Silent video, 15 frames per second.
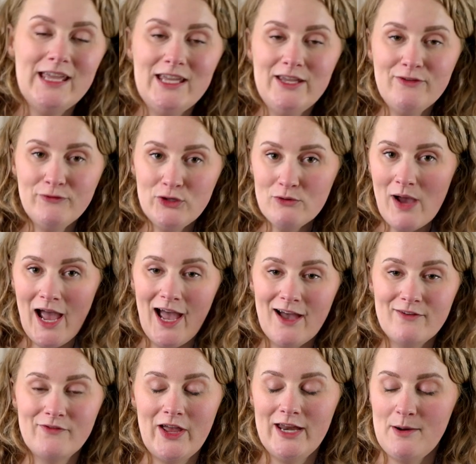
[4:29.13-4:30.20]
If you
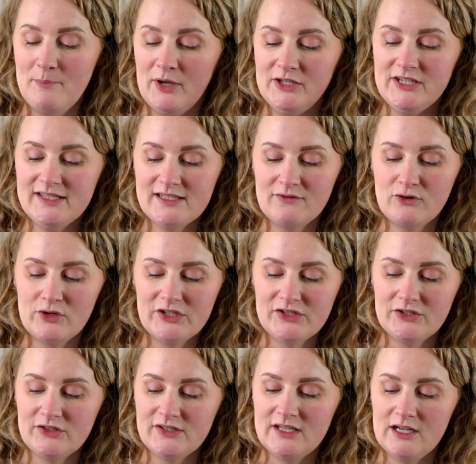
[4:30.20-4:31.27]
have an abundance of
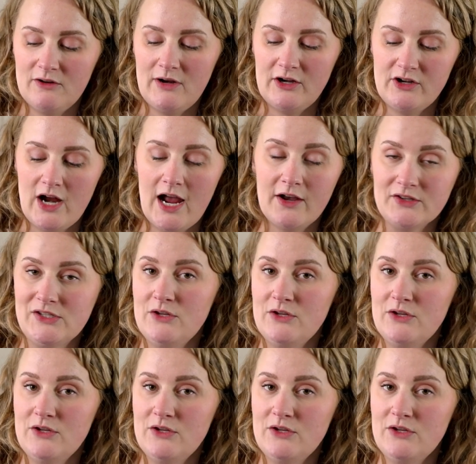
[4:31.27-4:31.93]
crystals sitting around your house,